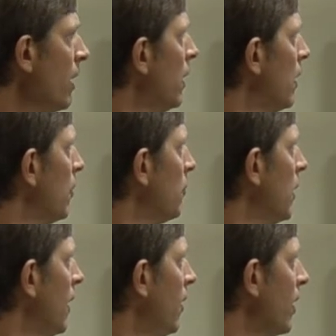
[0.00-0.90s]
And
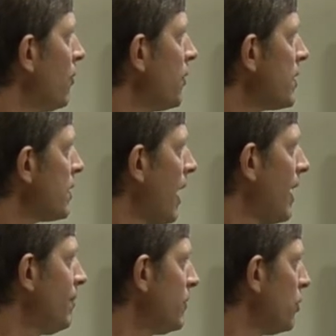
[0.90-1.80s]
with this
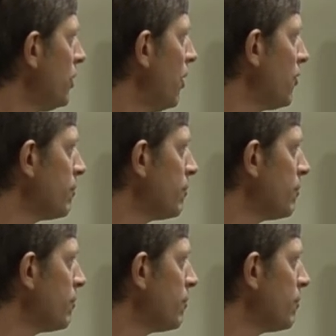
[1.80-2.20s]
slide, who knows,